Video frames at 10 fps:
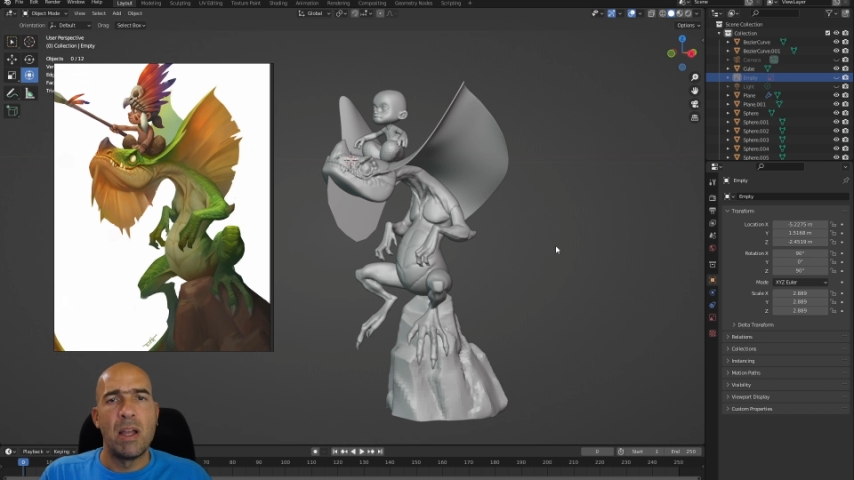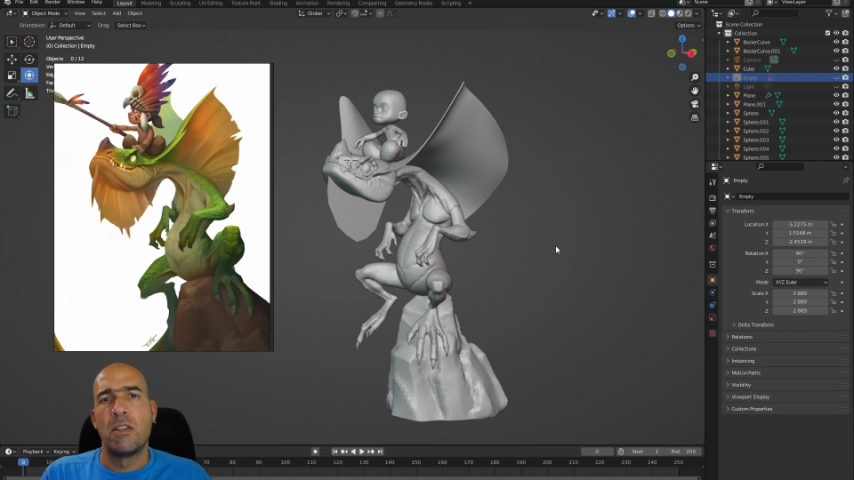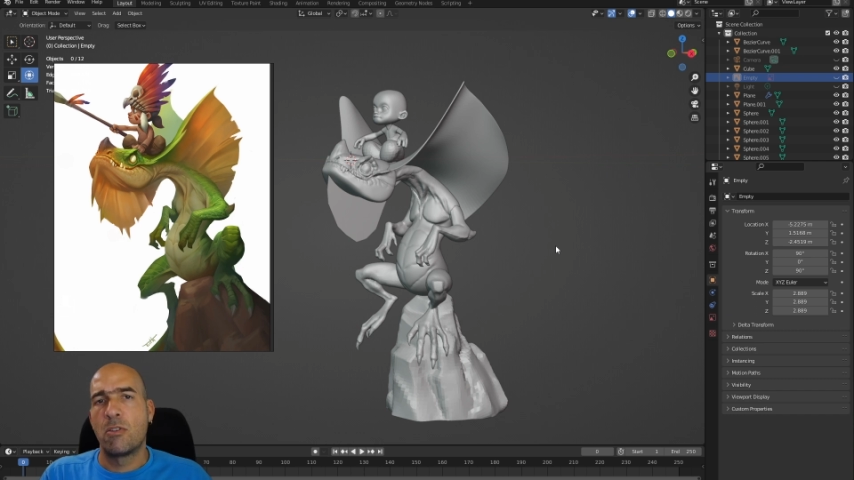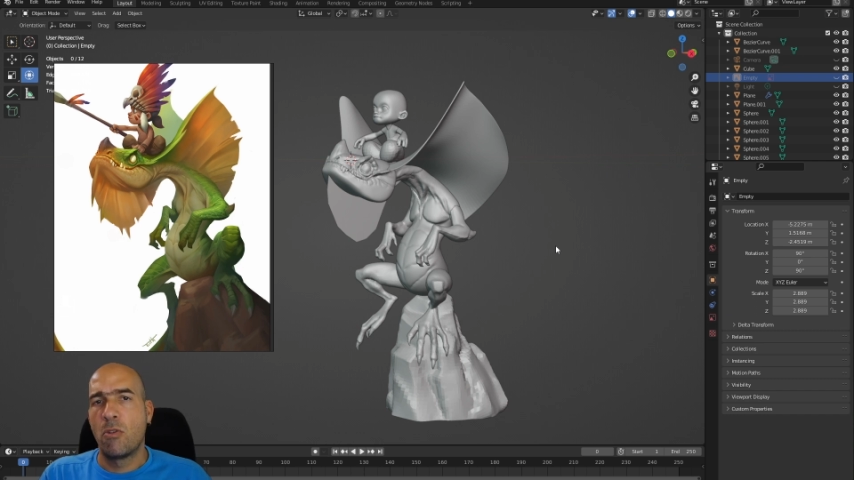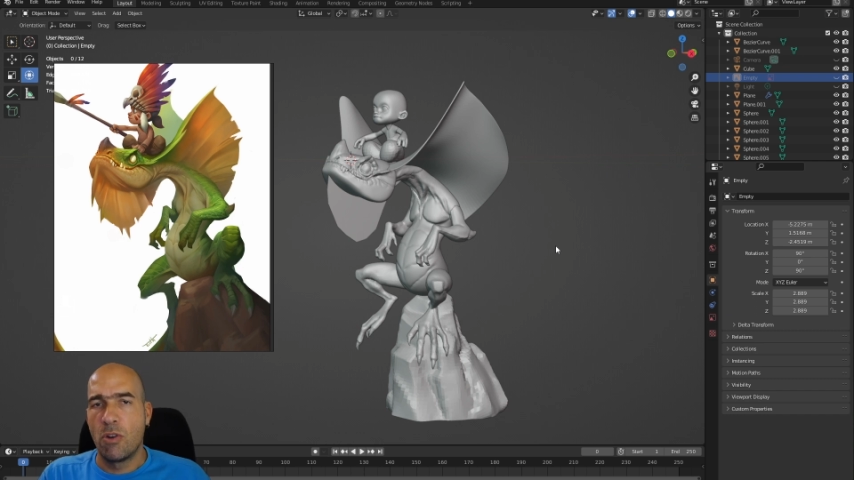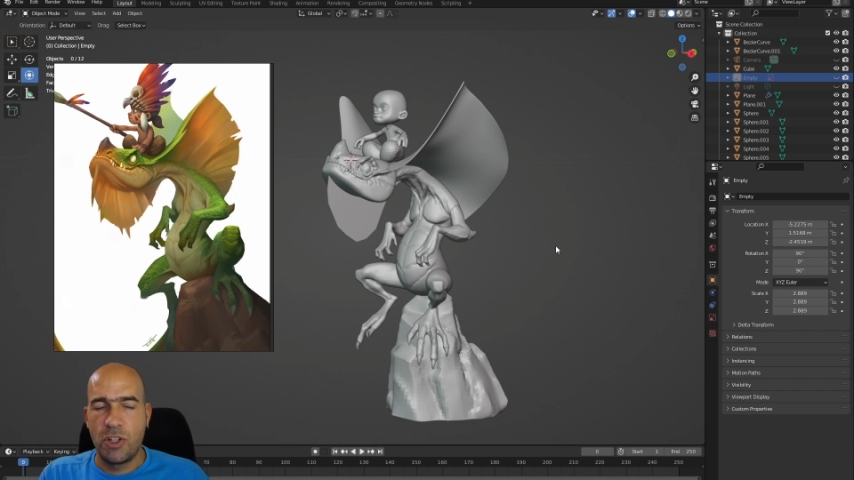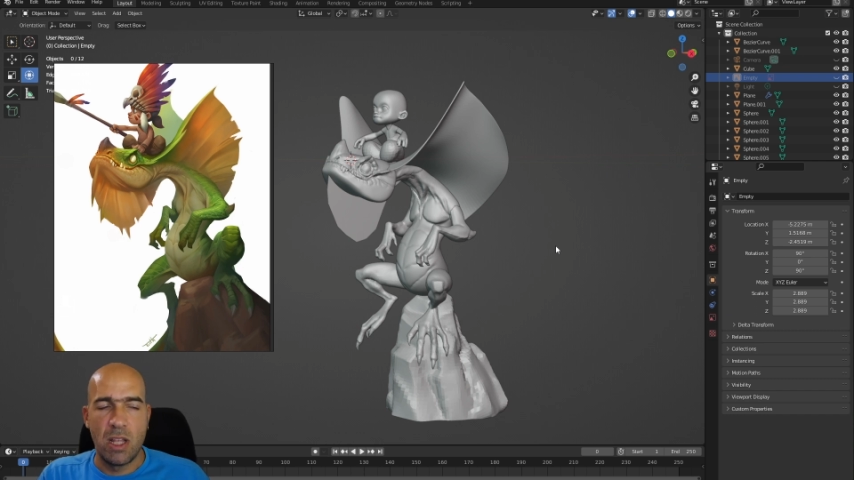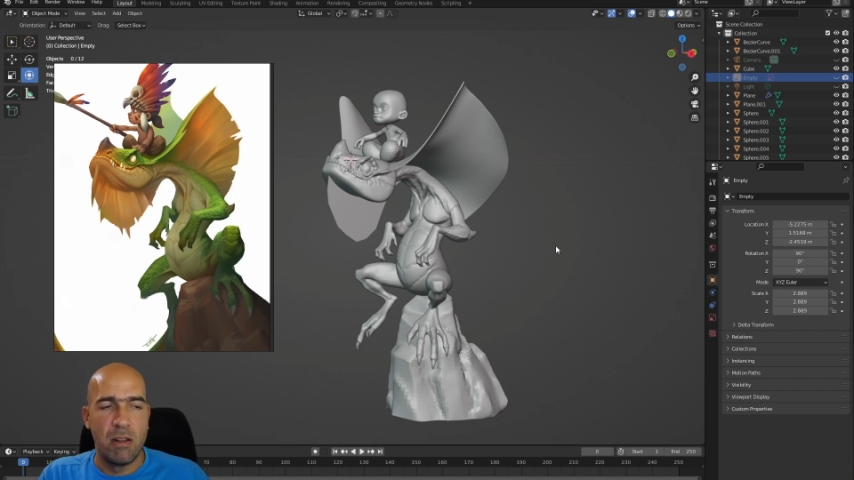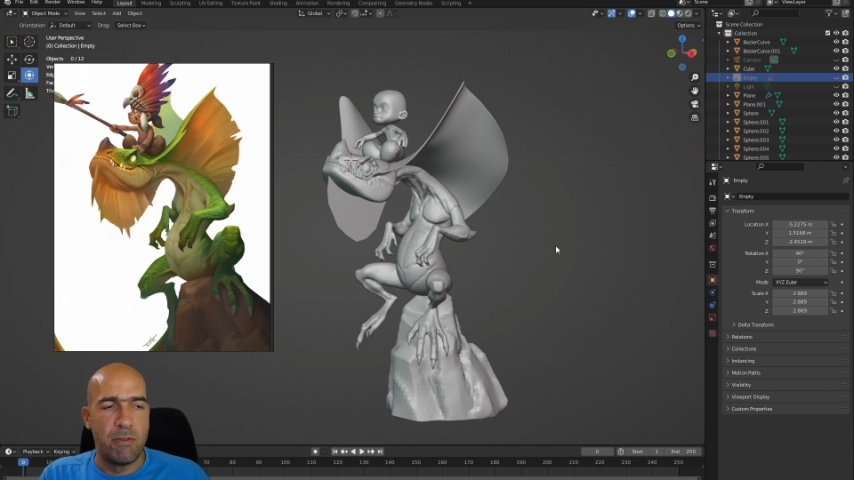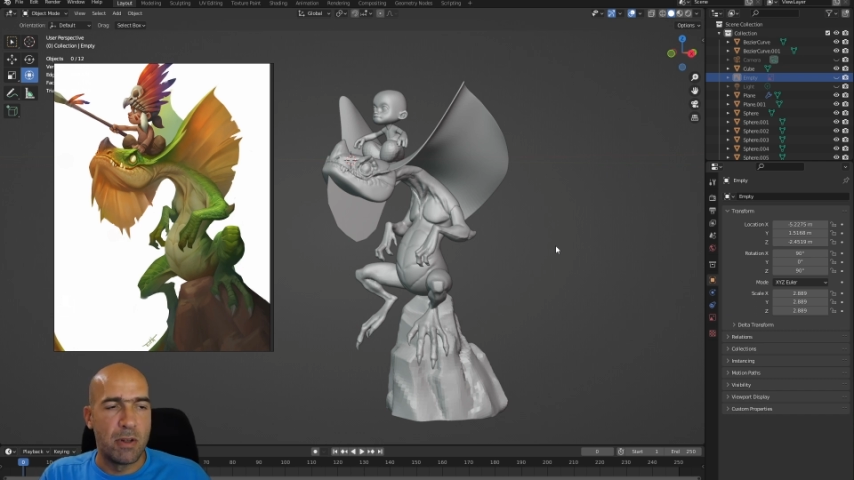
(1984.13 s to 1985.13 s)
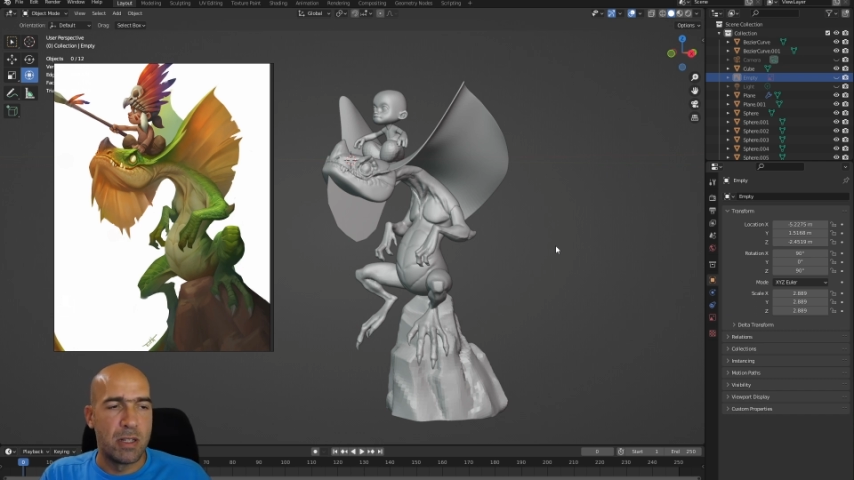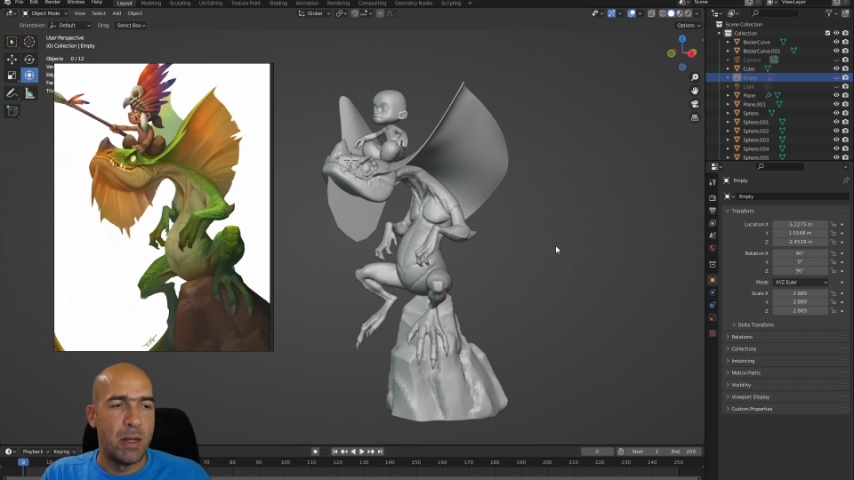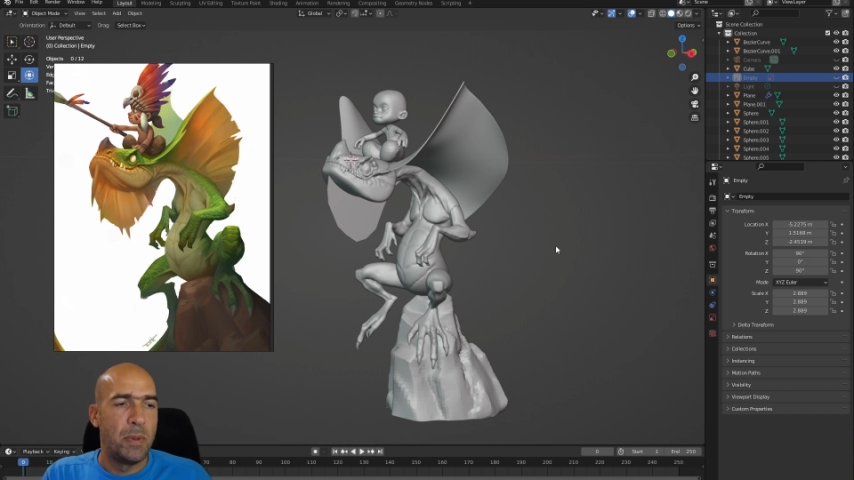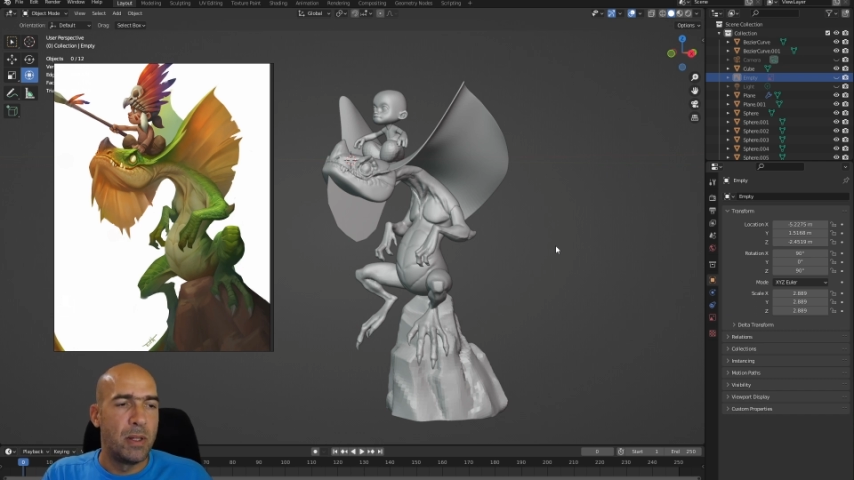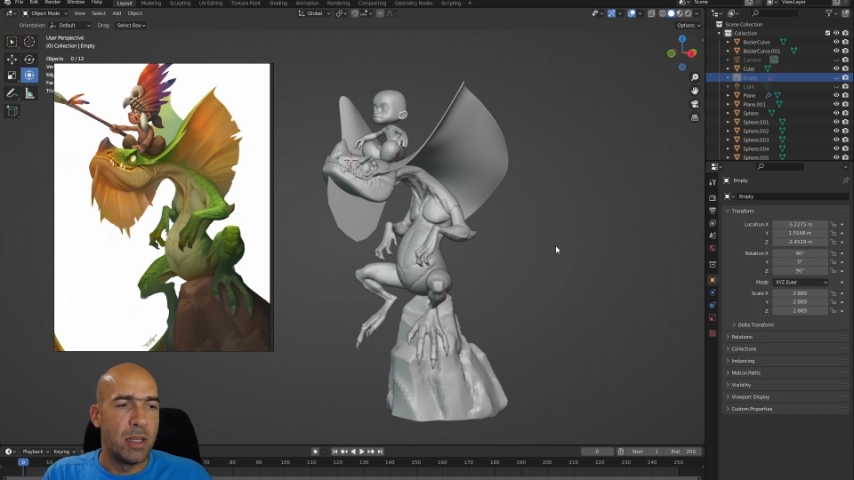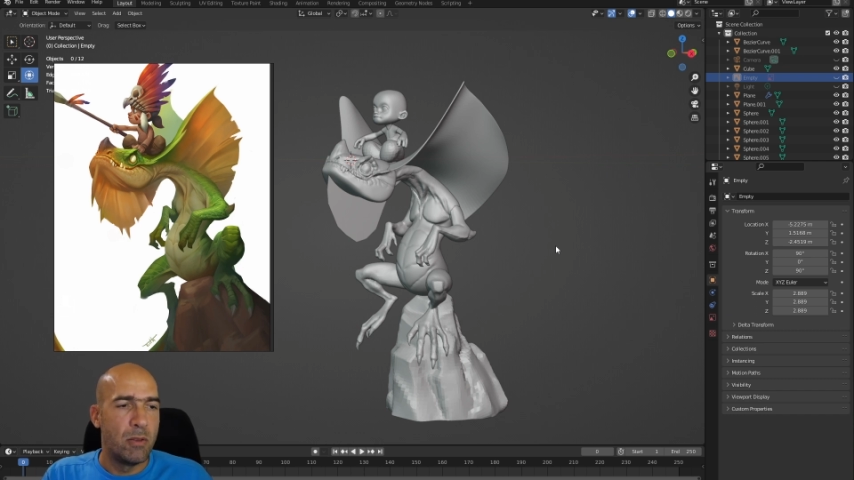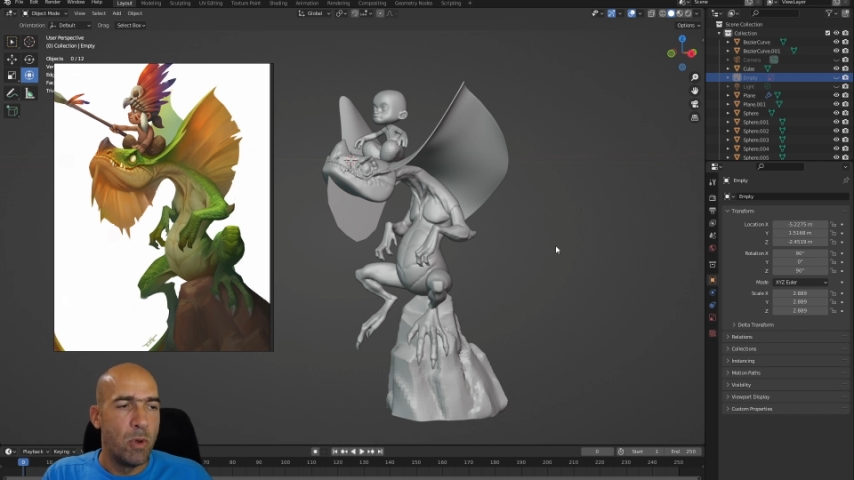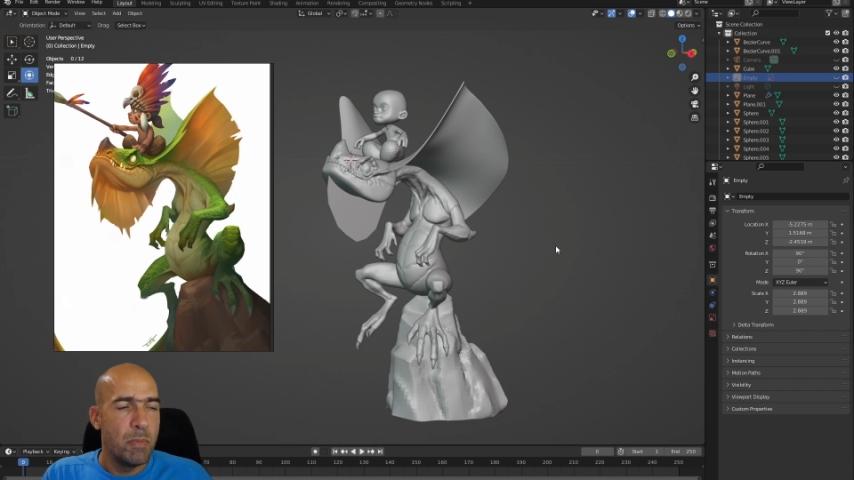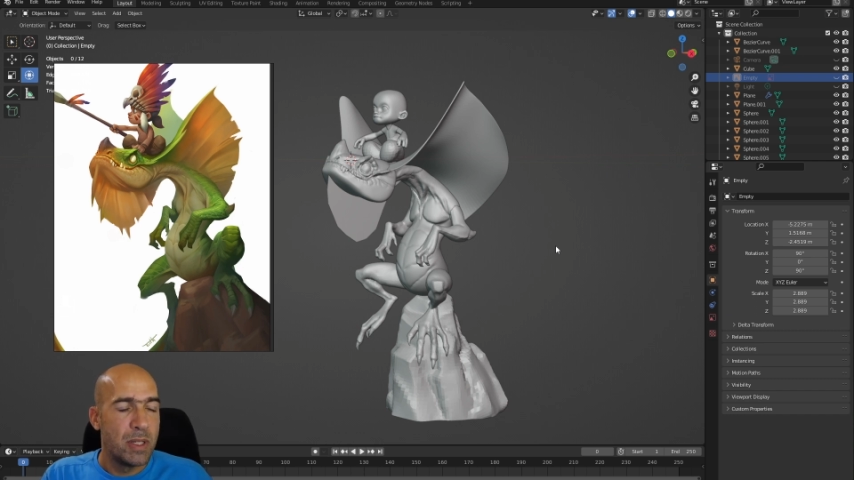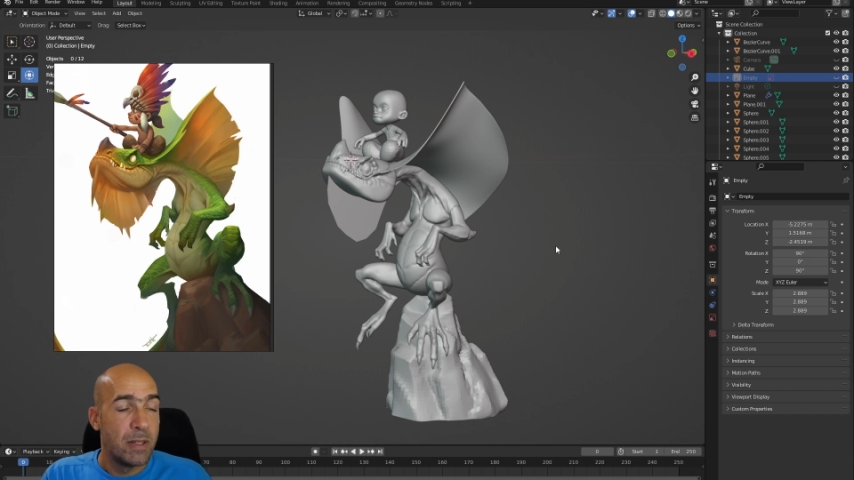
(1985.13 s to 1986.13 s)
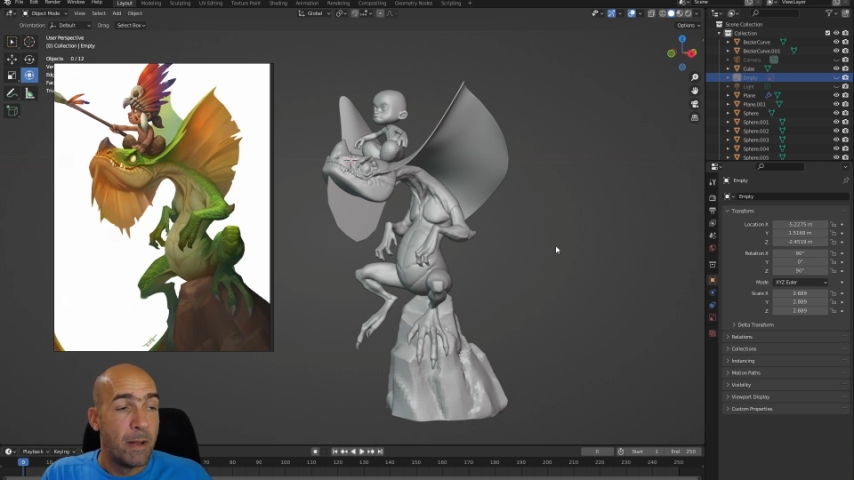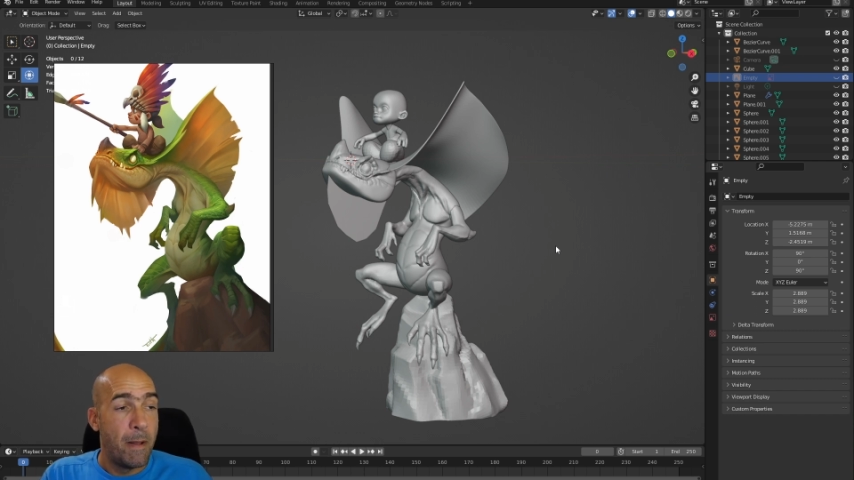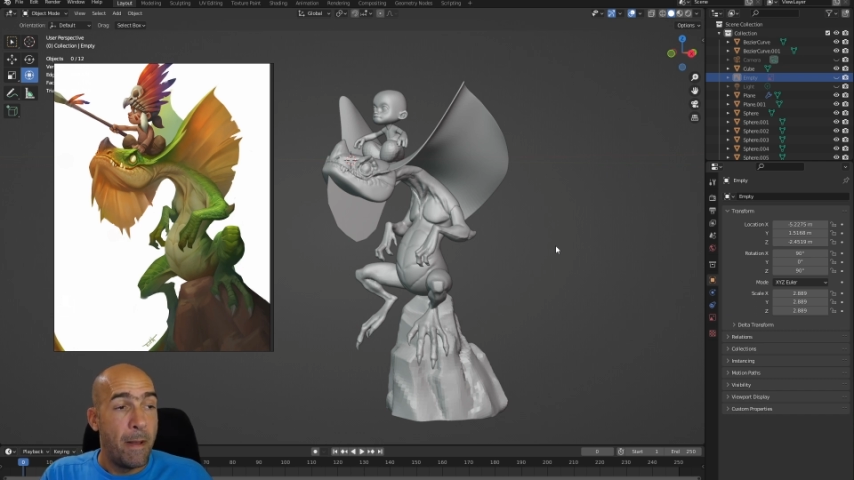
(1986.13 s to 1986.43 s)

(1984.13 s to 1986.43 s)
my Discord channel, for example, in whips,